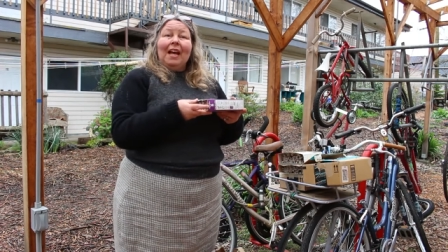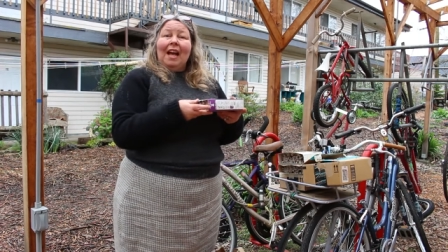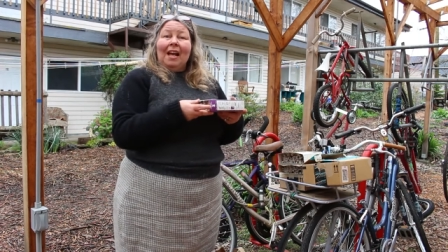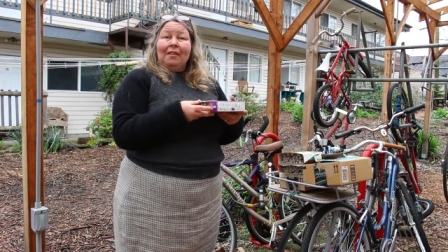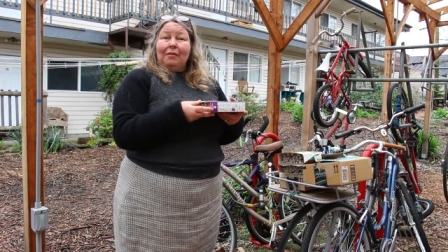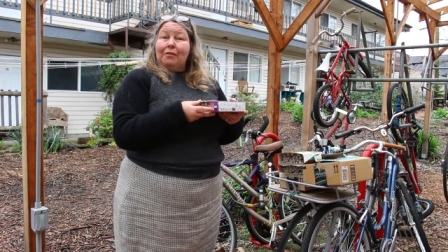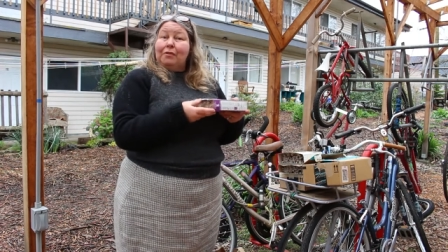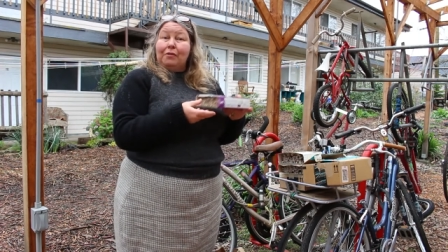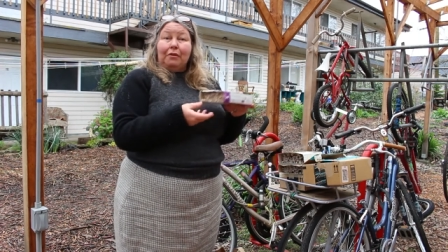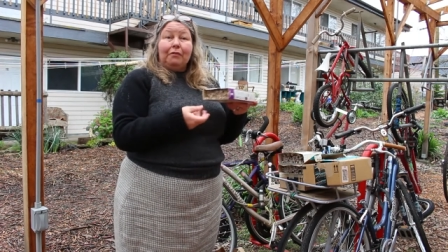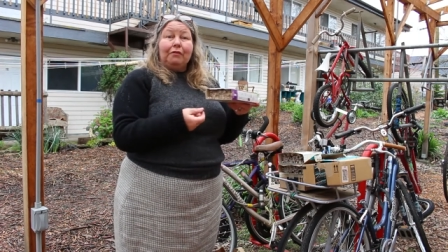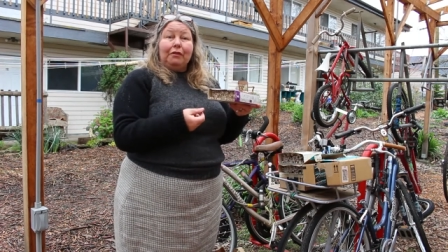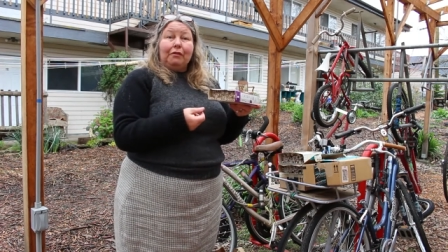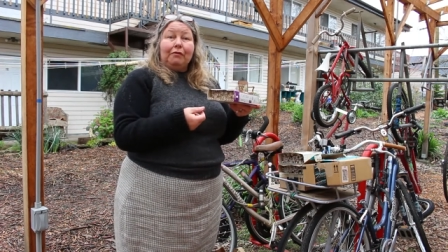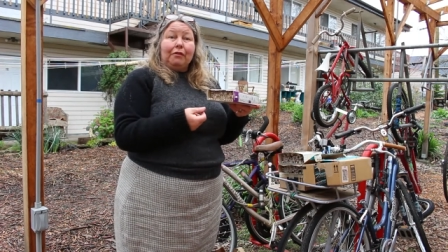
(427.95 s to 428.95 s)
and there's no
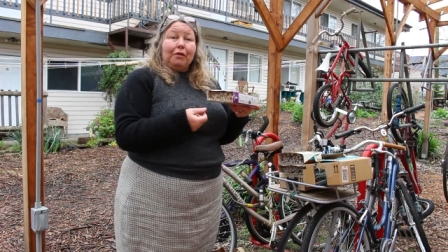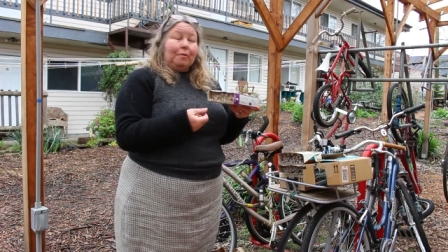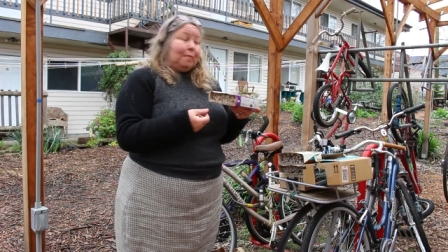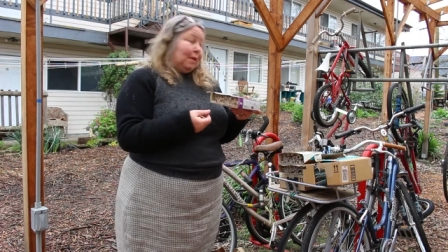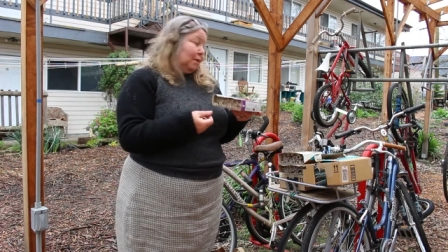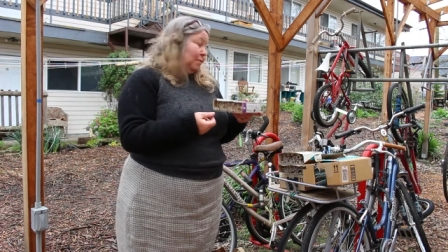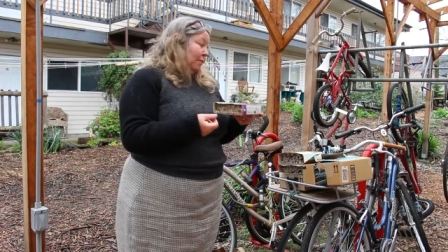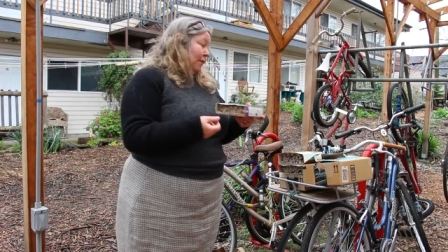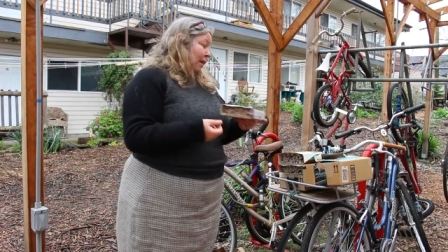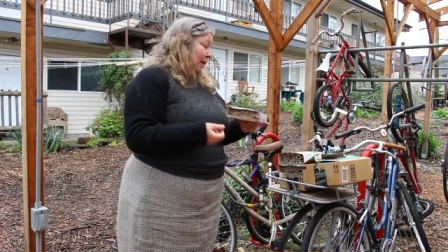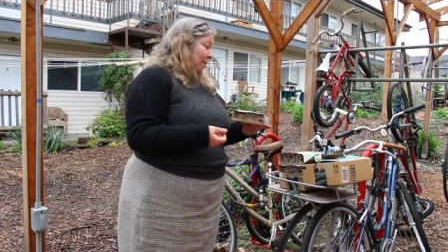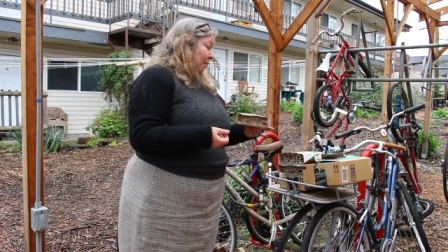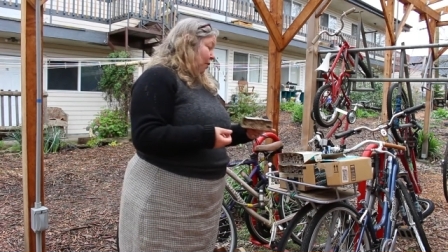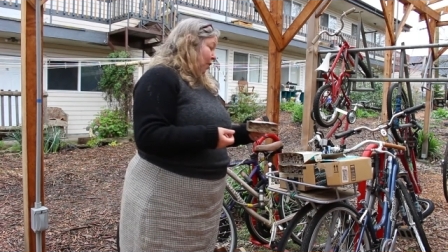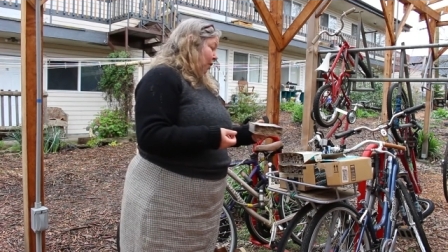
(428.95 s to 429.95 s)
food for the bees when they
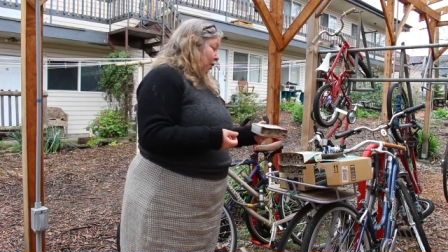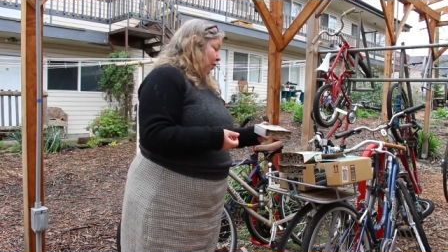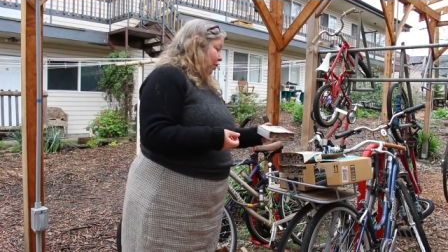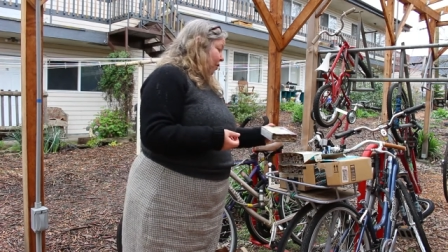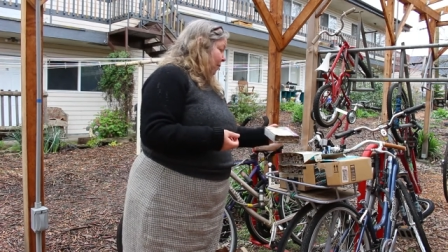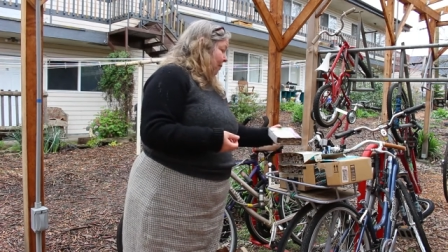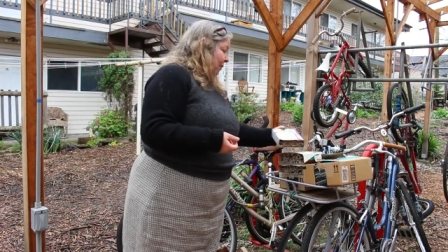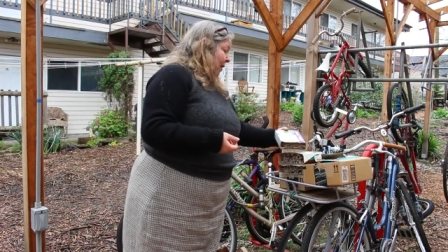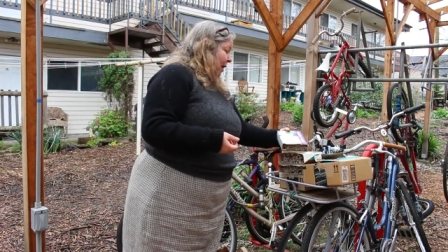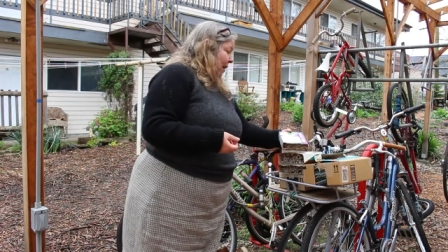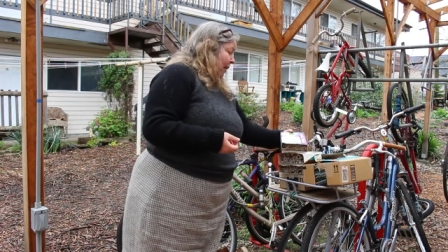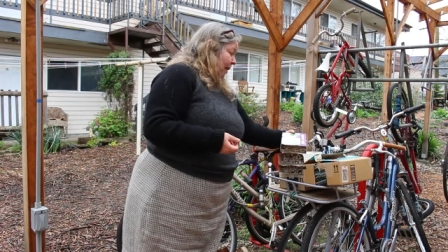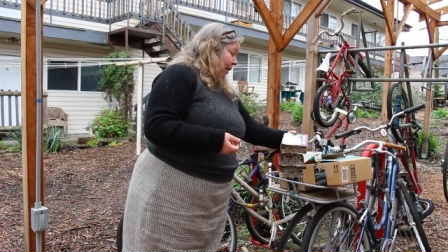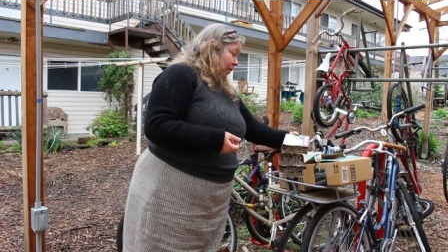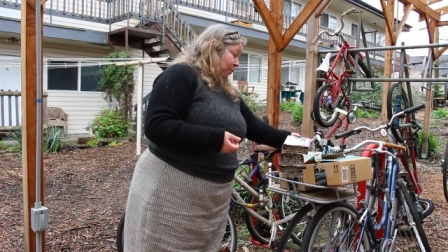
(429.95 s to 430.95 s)
emerge.
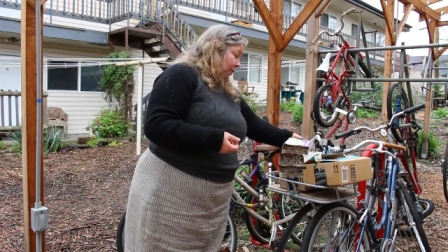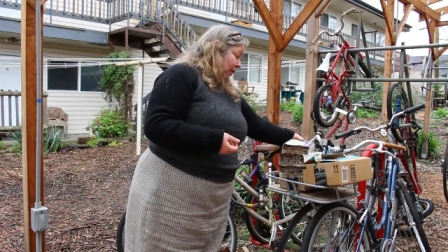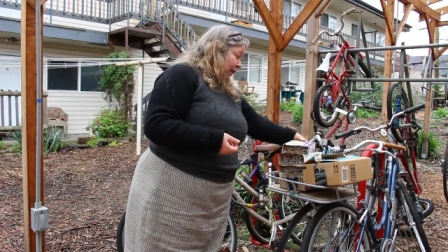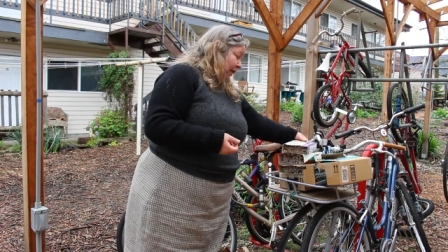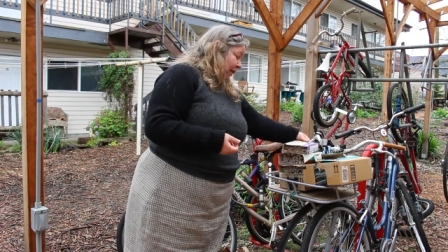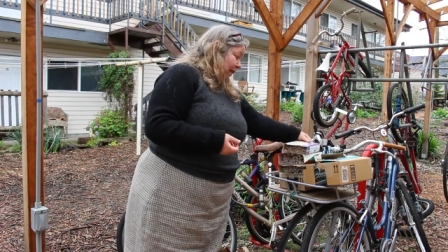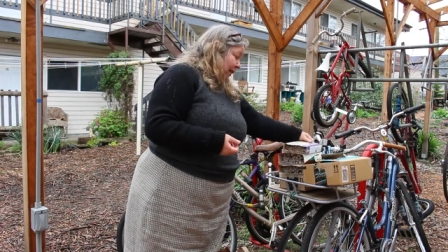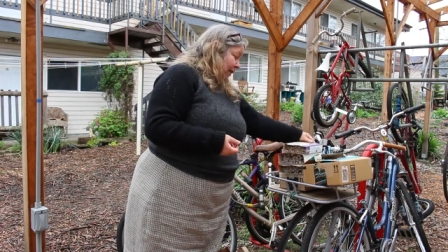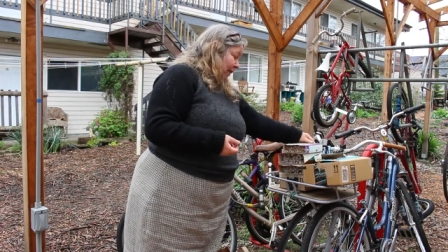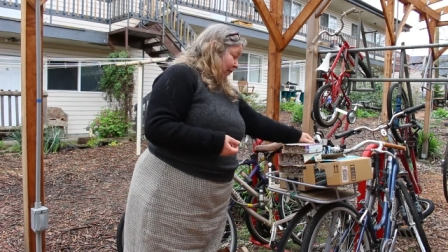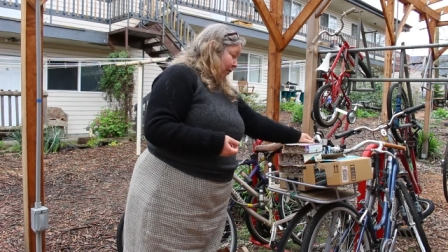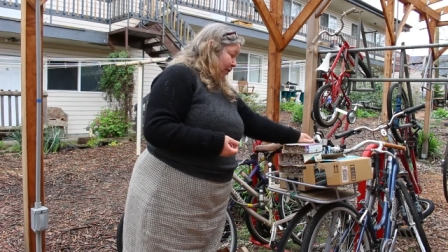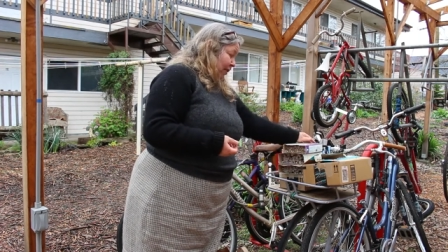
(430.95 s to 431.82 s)
That's one of the things that we're